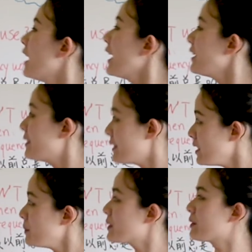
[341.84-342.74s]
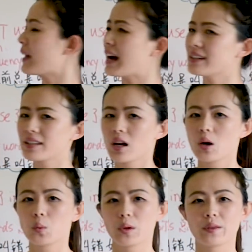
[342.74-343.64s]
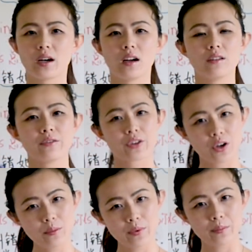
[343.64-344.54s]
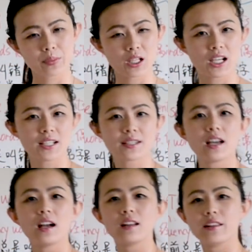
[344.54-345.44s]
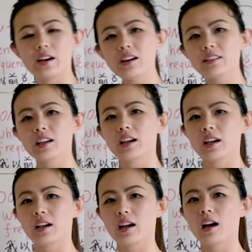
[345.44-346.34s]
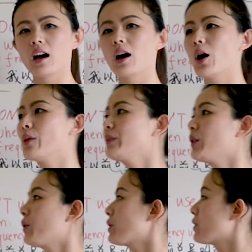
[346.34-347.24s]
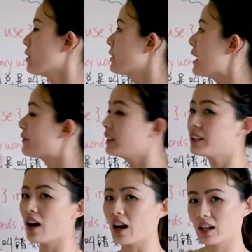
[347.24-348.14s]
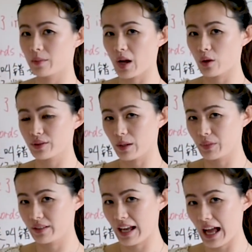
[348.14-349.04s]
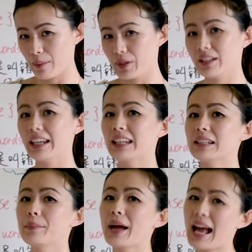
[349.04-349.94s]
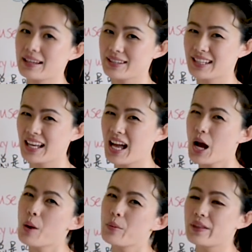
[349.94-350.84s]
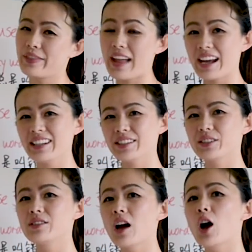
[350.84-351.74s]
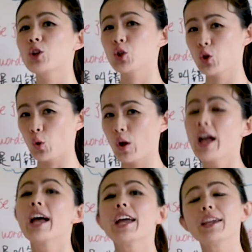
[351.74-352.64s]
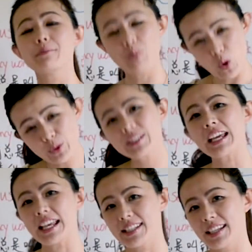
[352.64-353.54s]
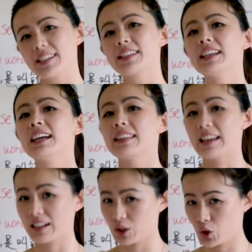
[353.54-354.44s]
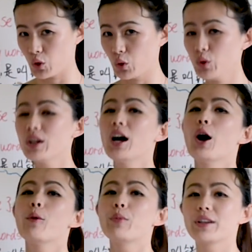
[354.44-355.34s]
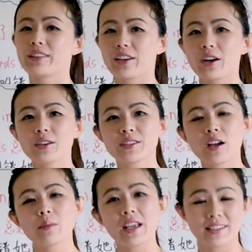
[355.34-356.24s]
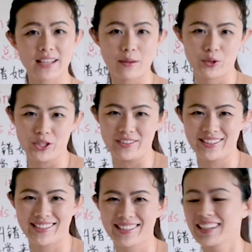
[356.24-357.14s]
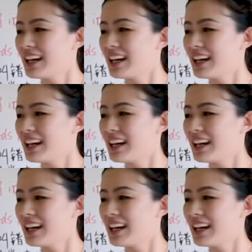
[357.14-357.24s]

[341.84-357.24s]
It seems that with the verb plus the, you're definitely talking about something happened in the past. But that is not true. In most cases, that is true, but there are some exceptions.